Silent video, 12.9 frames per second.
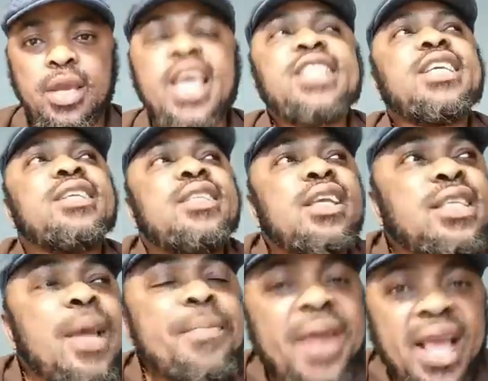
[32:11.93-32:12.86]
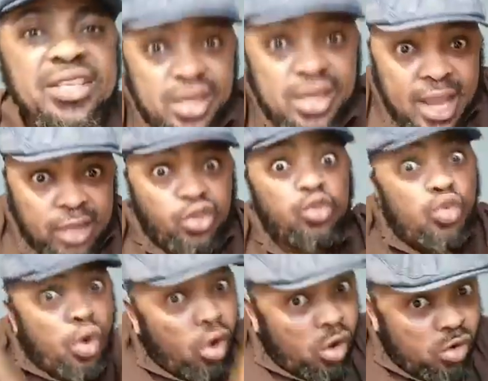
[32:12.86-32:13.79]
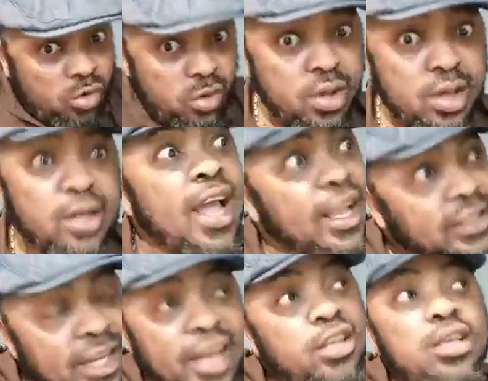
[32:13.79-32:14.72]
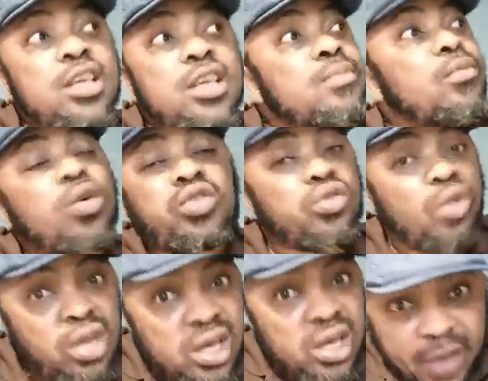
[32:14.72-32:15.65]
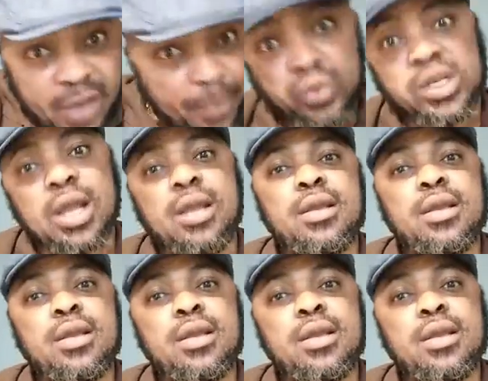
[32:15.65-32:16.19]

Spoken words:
It is the same Nigeria Zoo law that said he must not leave Abuja.